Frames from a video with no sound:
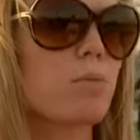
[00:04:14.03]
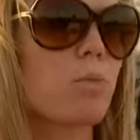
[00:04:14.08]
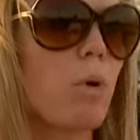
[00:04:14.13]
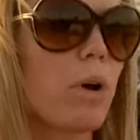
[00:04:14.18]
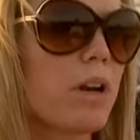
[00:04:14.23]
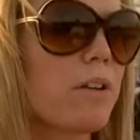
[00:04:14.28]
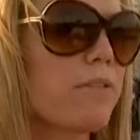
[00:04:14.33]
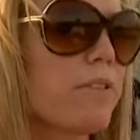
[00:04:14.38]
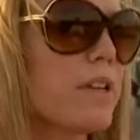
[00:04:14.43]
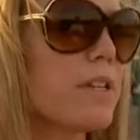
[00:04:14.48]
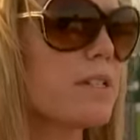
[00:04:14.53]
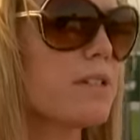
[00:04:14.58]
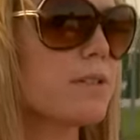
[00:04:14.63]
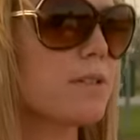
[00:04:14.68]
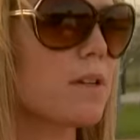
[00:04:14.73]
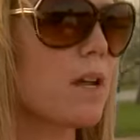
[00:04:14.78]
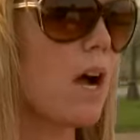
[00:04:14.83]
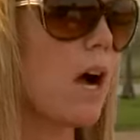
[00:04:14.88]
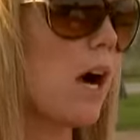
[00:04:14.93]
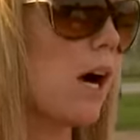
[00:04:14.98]
one of
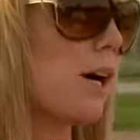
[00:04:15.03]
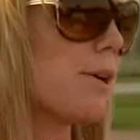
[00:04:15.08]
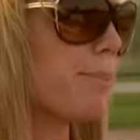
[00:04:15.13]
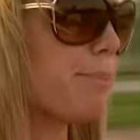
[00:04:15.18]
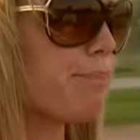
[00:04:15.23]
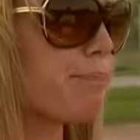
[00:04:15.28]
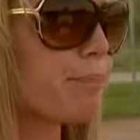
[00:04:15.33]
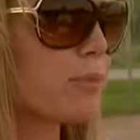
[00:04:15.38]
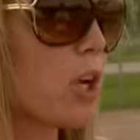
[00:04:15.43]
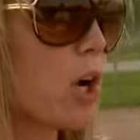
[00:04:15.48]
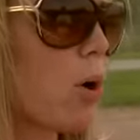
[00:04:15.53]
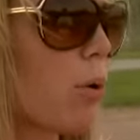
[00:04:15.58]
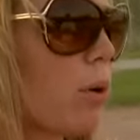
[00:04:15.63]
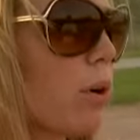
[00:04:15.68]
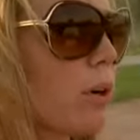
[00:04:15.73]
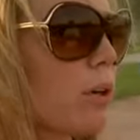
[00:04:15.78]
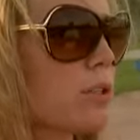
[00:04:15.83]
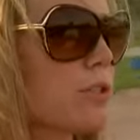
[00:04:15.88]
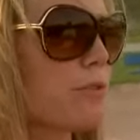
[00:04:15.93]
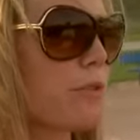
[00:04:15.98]
his
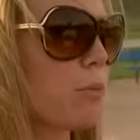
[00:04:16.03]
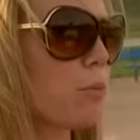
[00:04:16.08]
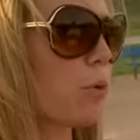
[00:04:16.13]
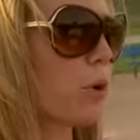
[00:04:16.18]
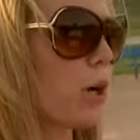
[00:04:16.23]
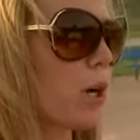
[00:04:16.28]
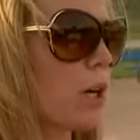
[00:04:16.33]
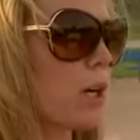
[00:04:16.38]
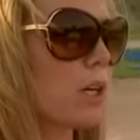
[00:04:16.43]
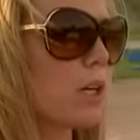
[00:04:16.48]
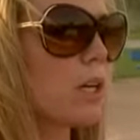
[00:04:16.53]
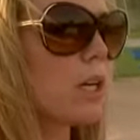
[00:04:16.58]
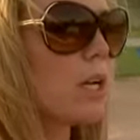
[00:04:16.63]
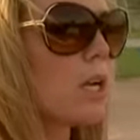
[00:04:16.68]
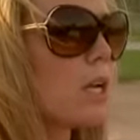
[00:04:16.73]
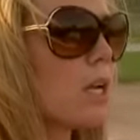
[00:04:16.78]
coworkers from work,